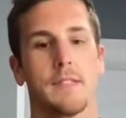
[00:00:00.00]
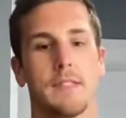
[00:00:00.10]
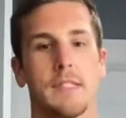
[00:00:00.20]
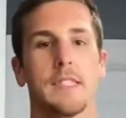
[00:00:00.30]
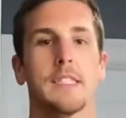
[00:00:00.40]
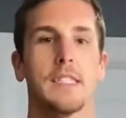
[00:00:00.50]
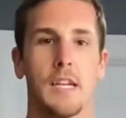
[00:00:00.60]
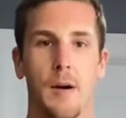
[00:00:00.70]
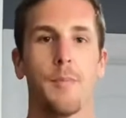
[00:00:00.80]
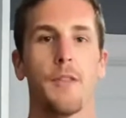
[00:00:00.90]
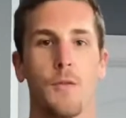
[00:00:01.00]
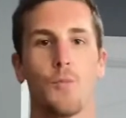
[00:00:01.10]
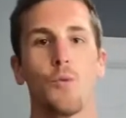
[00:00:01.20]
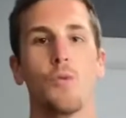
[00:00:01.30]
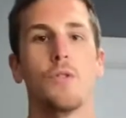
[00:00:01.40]
just a couple of the
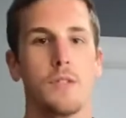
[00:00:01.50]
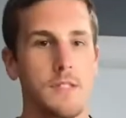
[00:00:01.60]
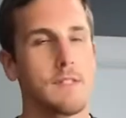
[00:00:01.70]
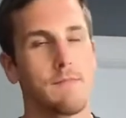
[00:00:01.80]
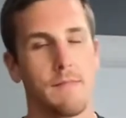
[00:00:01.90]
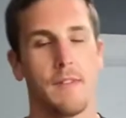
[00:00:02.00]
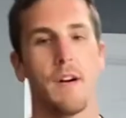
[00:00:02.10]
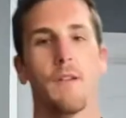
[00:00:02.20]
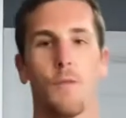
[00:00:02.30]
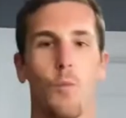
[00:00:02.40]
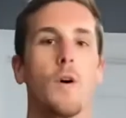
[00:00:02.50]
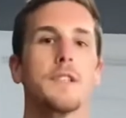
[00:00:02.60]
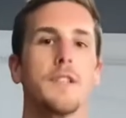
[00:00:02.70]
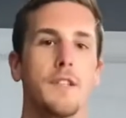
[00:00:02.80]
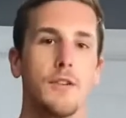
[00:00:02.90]
rules of what
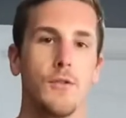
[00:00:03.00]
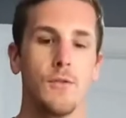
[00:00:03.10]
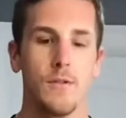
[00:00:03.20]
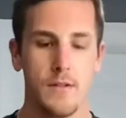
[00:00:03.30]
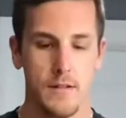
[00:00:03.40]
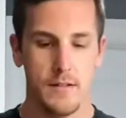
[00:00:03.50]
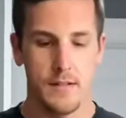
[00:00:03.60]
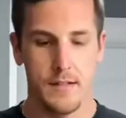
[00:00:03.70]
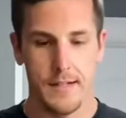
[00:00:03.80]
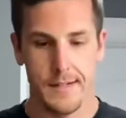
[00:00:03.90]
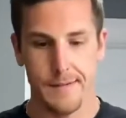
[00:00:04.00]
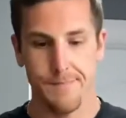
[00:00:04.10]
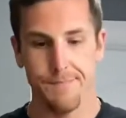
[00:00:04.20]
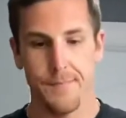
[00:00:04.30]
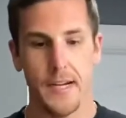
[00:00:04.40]
to do. Um,
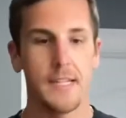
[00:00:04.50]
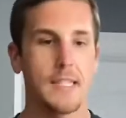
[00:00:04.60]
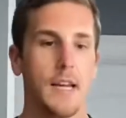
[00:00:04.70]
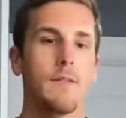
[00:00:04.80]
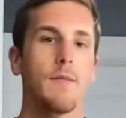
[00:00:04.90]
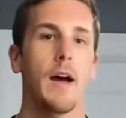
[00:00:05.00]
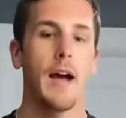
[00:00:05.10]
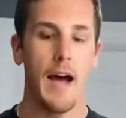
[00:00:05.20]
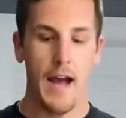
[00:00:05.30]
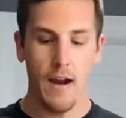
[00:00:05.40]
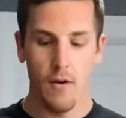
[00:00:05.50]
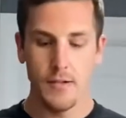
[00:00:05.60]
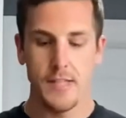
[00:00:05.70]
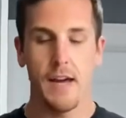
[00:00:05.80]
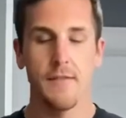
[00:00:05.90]
like I said, I
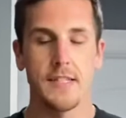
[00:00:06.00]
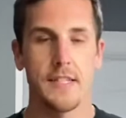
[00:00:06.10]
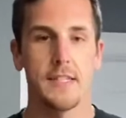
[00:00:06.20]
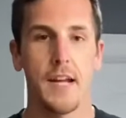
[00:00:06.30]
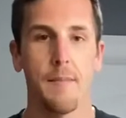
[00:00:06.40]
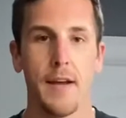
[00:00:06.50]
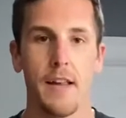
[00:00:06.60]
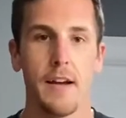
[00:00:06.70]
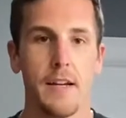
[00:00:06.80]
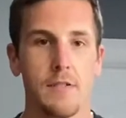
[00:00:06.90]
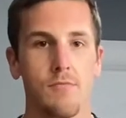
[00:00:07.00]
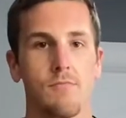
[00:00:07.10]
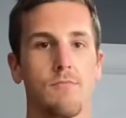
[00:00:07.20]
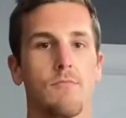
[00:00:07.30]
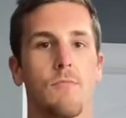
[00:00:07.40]
always have this inside my luggage.
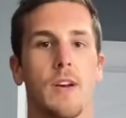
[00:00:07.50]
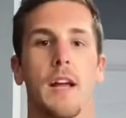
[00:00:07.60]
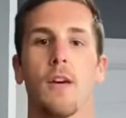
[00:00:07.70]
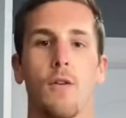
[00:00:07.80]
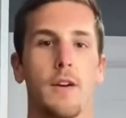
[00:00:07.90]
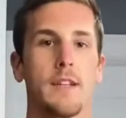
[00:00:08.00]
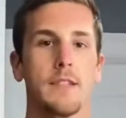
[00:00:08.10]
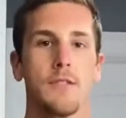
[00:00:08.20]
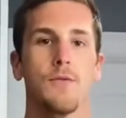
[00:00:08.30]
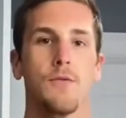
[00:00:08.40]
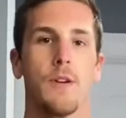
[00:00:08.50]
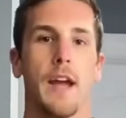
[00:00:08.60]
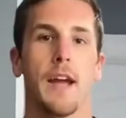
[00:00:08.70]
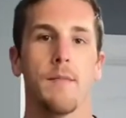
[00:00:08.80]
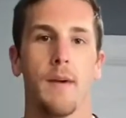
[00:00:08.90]
When I go in to
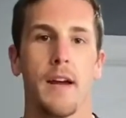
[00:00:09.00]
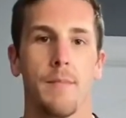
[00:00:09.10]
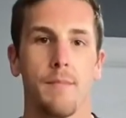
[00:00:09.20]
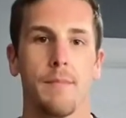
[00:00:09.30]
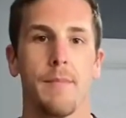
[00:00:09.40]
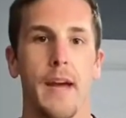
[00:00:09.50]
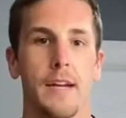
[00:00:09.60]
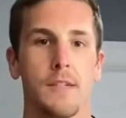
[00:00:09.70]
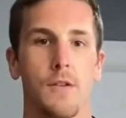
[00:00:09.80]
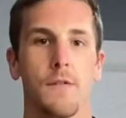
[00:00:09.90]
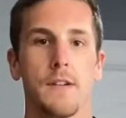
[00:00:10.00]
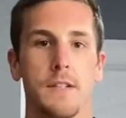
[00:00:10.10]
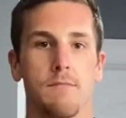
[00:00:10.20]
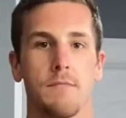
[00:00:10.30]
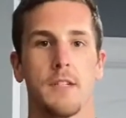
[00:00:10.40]
hand my bags over
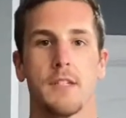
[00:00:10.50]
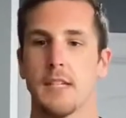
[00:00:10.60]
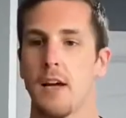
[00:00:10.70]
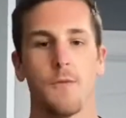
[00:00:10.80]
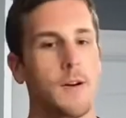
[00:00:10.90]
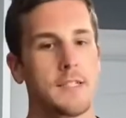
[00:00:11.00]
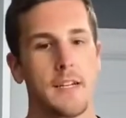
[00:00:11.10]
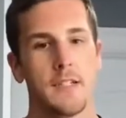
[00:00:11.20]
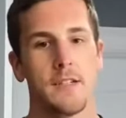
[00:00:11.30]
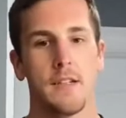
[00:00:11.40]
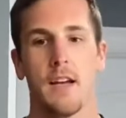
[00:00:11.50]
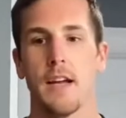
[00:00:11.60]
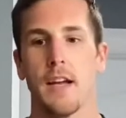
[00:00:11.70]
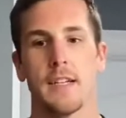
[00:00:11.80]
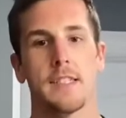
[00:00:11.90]
to Southwest agent,
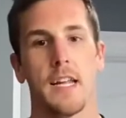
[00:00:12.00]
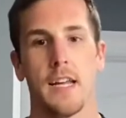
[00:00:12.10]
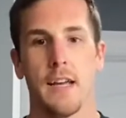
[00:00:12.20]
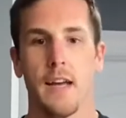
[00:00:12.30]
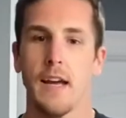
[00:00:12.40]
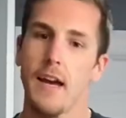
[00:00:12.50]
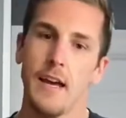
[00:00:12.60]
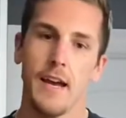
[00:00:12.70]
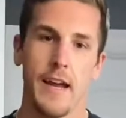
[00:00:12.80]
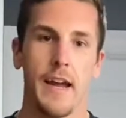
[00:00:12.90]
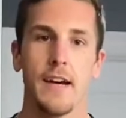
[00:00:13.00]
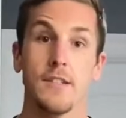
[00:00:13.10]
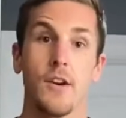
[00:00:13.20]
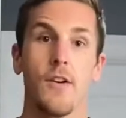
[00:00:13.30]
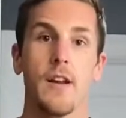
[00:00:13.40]
they say, hey, how's
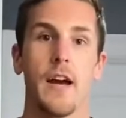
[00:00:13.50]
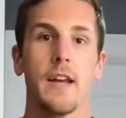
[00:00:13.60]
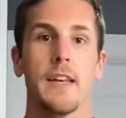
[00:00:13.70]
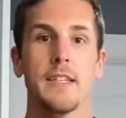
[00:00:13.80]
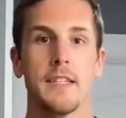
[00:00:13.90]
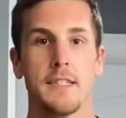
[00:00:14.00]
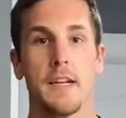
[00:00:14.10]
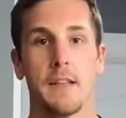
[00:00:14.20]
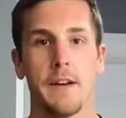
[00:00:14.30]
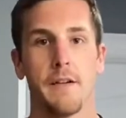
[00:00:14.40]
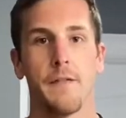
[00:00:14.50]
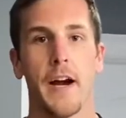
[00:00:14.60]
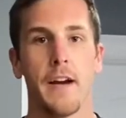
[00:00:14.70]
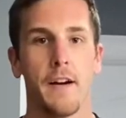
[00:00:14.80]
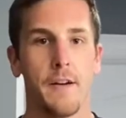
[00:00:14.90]
it going? I need to declare a
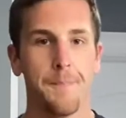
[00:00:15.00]
firearm